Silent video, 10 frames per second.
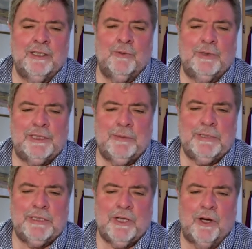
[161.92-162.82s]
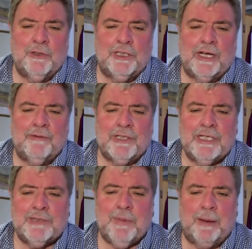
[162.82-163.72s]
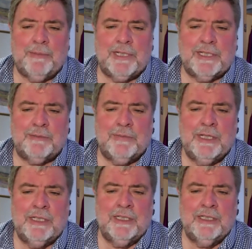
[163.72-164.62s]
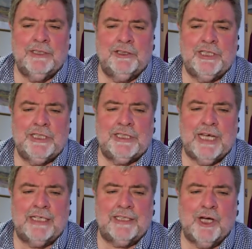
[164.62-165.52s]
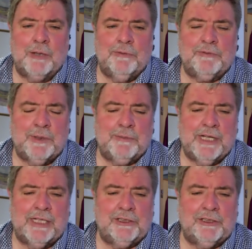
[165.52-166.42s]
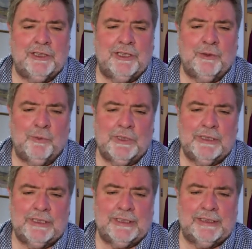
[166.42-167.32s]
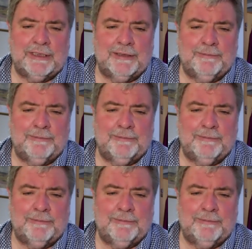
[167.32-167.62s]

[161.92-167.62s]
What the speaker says: We're simply told that after his baptism, Jesus had a time of temptation in the wilderness.